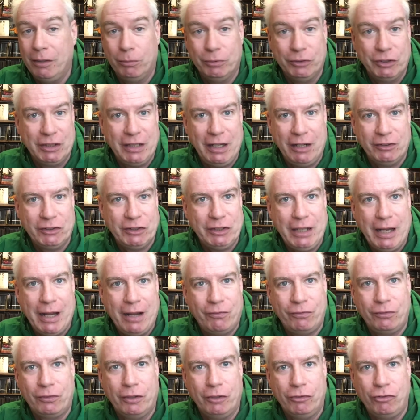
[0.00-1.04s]
There was scarcely
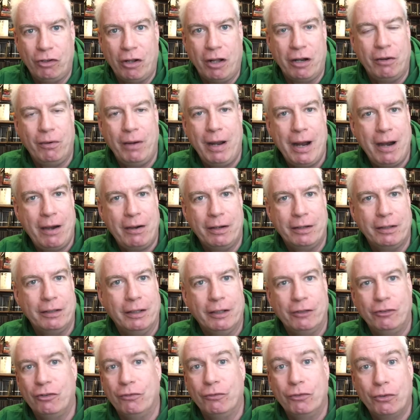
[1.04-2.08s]
ever a John O'Hara
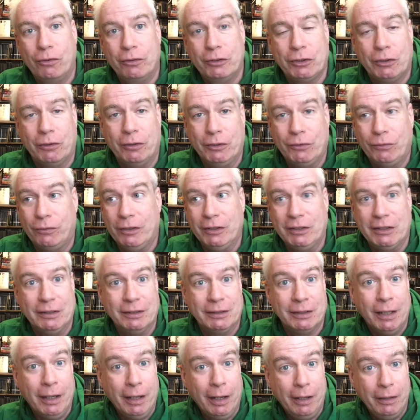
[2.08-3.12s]
collection of short stories, for
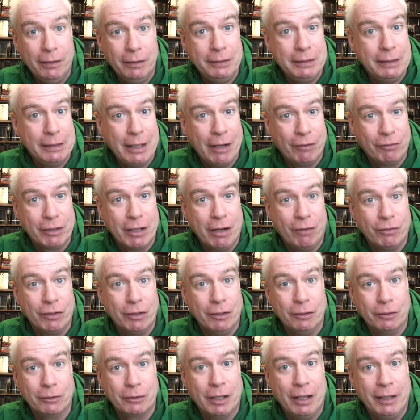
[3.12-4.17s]
instance, that didn't have a cover
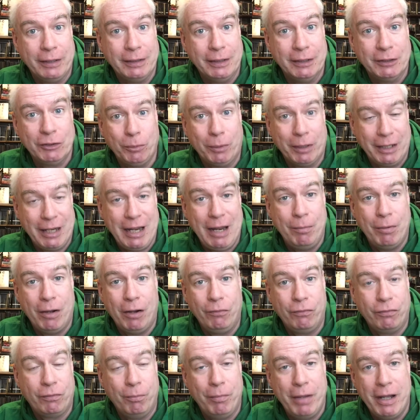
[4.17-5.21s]
that looked like when it came
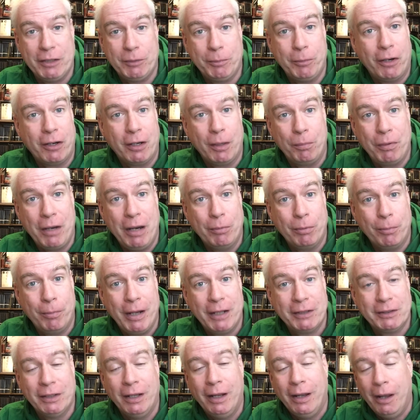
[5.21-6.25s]
out from mass market
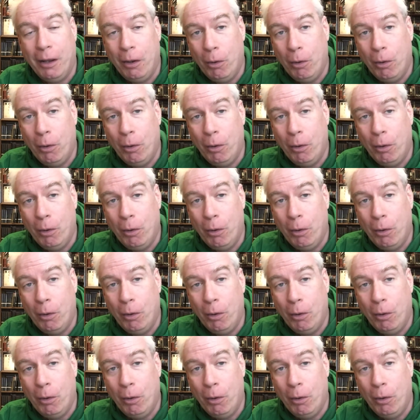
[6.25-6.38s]
paperbacks.